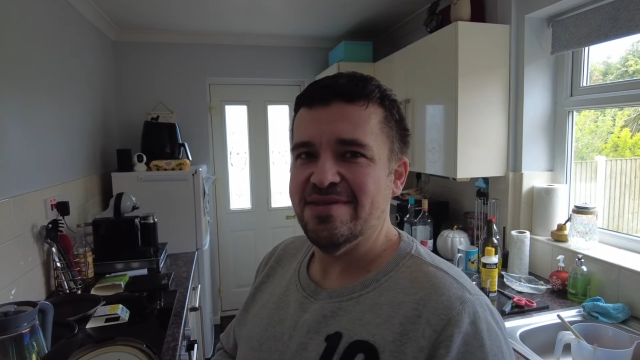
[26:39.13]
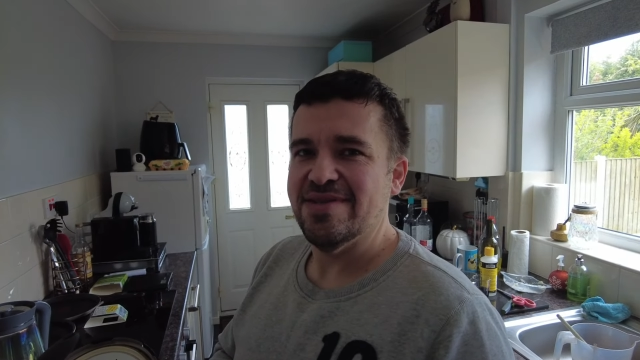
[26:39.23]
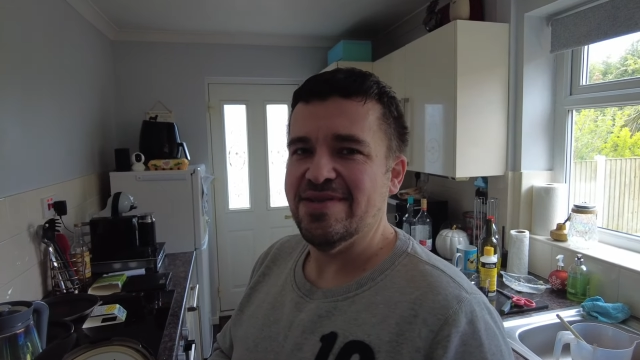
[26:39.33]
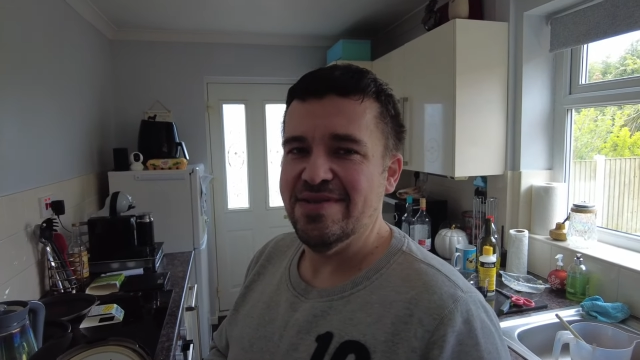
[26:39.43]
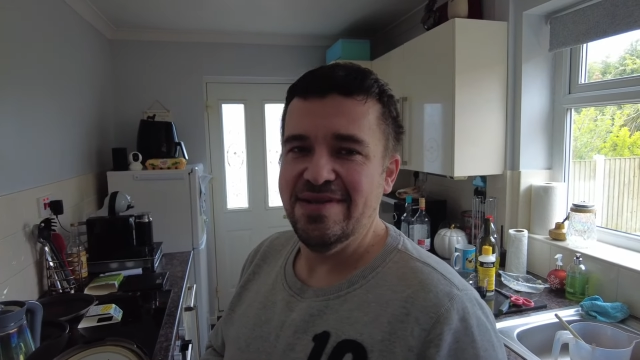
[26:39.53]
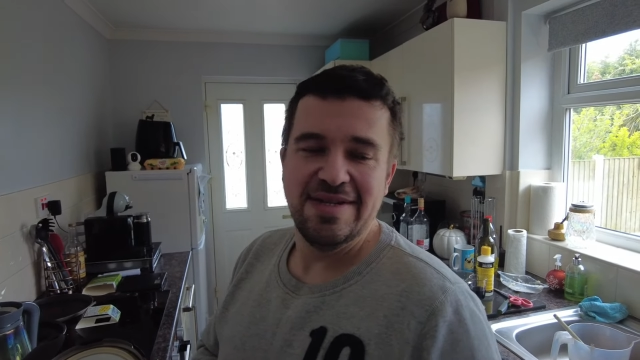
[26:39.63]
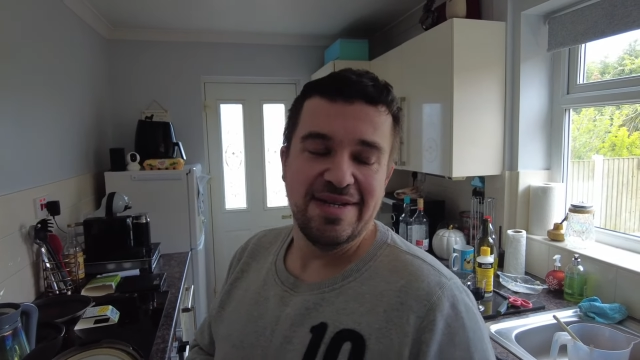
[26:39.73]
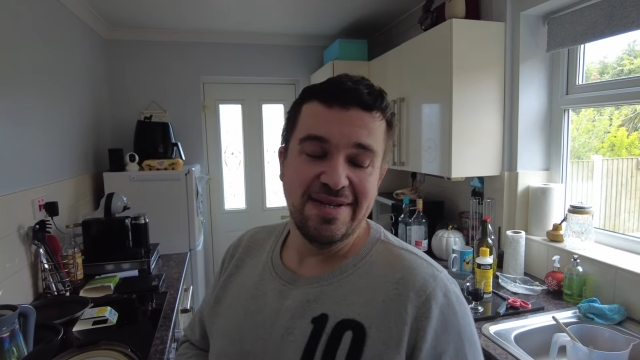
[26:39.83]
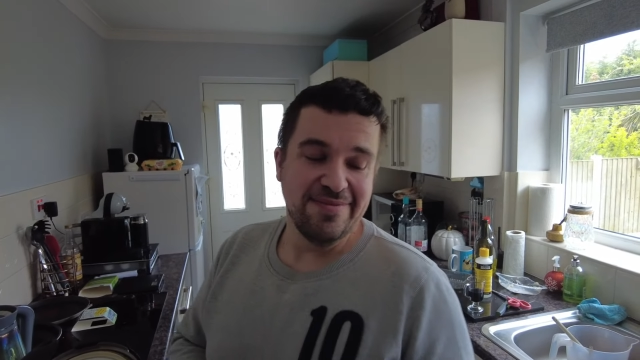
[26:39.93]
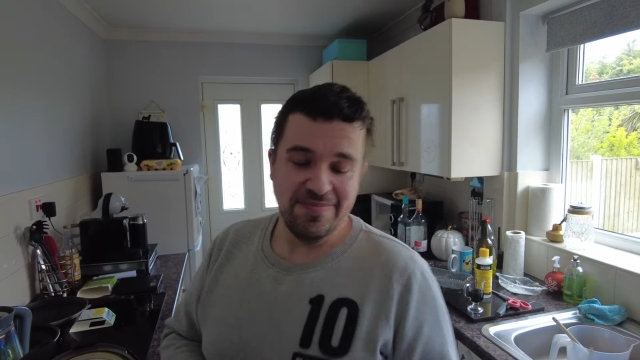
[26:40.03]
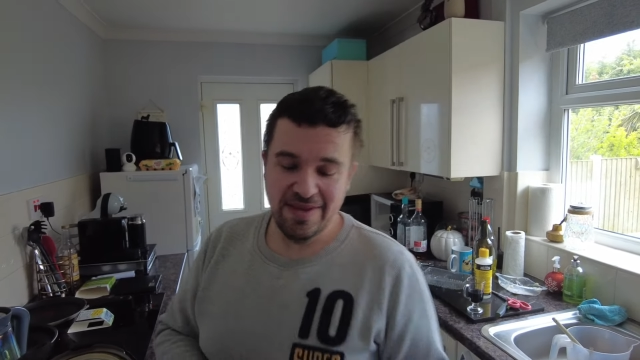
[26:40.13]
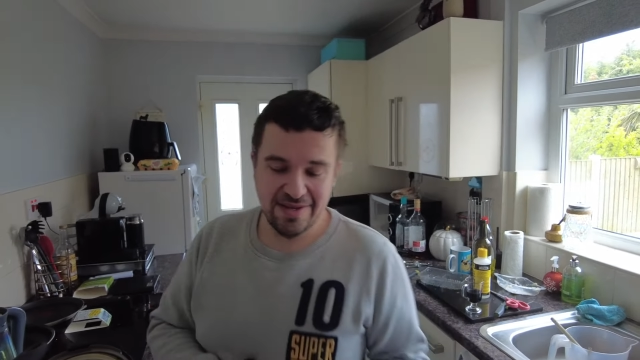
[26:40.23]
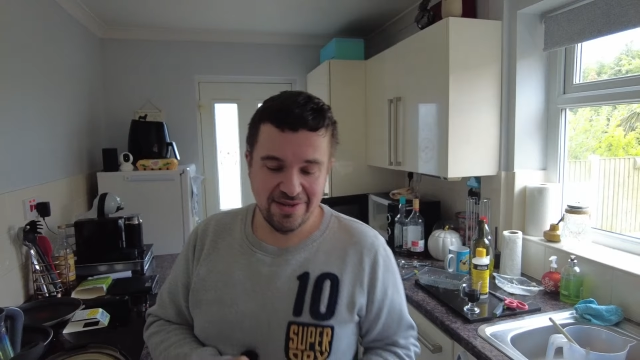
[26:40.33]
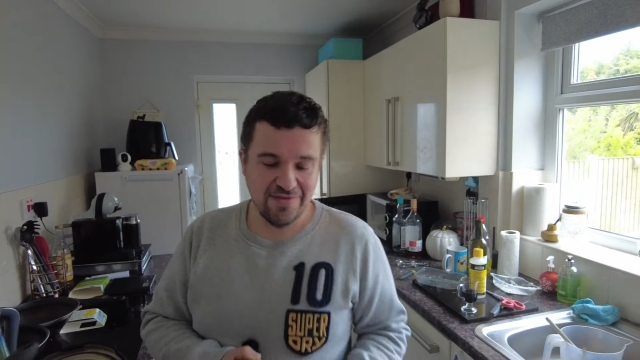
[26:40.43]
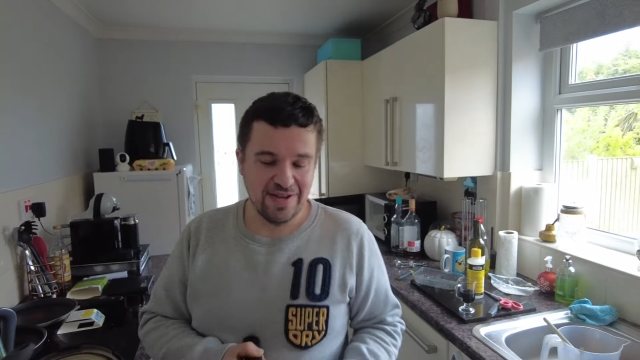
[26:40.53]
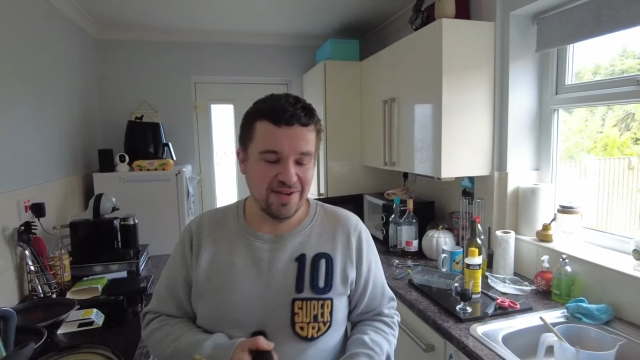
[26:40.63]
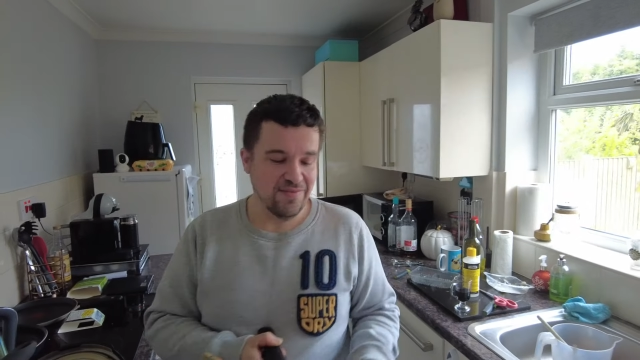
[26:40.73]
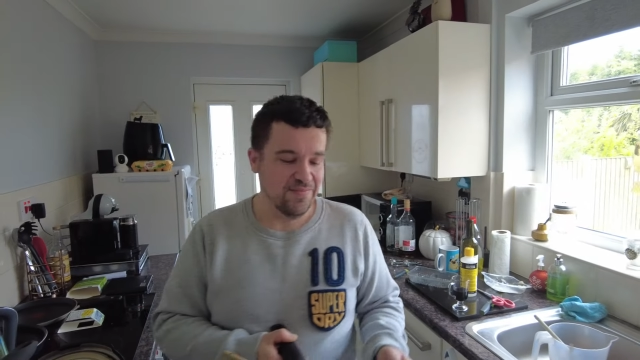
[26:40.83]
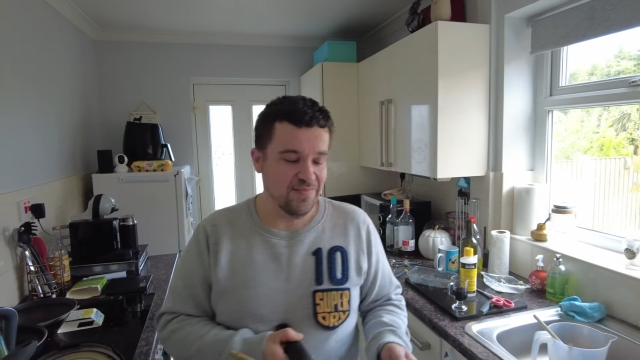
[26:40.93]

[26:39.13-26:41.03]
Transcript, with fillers: So I just find I don't it...